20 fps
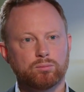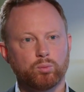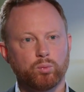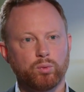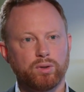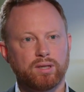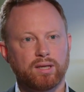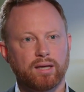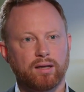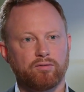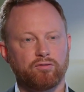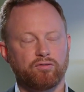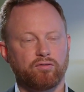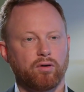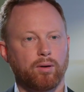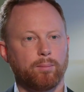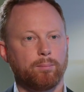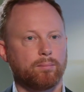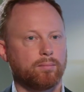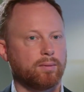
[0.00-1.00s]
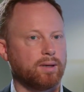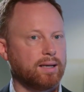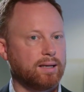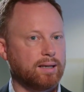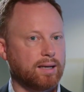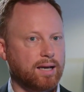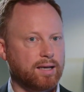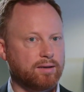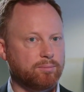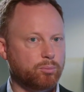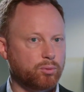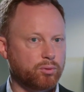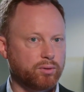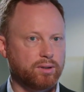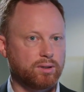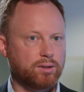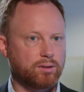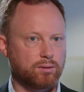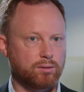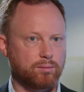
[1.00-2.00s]
we can, from a
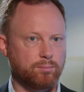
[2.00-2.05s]
library